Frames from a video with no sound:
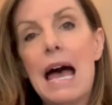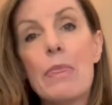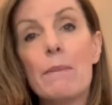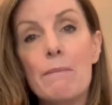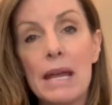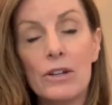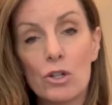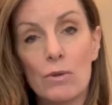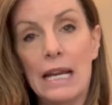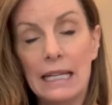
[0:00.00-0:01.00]
and the
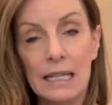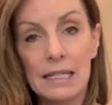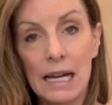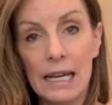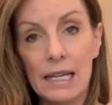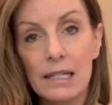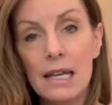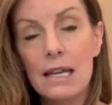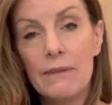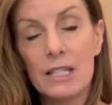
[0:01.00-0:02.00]
Mediterranean diet
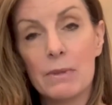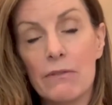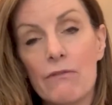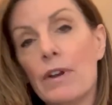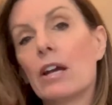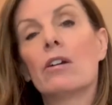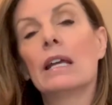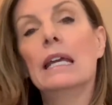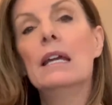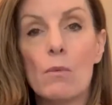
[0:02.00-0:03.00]
that's been very